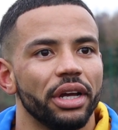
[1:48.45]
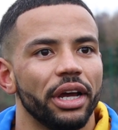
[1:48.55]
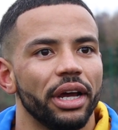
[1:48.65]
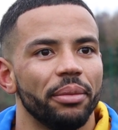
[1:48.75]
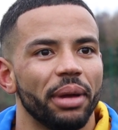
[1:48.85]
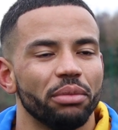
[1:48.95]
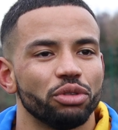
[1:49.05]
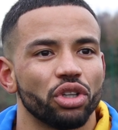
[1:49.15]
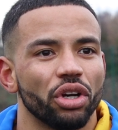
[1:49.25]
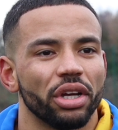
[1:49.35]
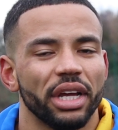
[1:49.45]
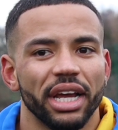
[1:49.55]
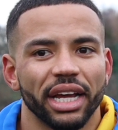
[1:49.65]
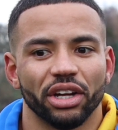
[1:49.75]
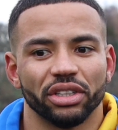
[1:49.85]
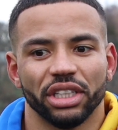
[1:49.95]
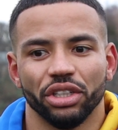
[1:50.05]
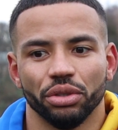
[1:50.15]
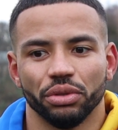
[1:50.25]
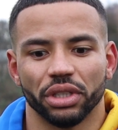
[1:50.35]
and I'm just going to
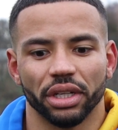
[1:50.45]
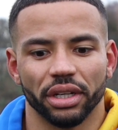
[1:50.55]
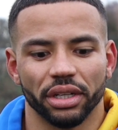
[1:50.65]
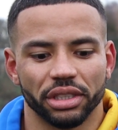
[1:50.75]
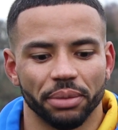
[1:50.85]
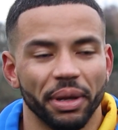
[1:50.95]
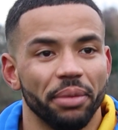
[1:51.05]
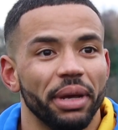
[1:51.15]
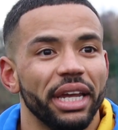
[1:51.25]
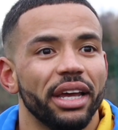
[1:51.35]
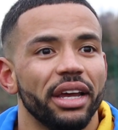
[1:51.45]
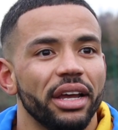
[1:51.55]
continue to be me,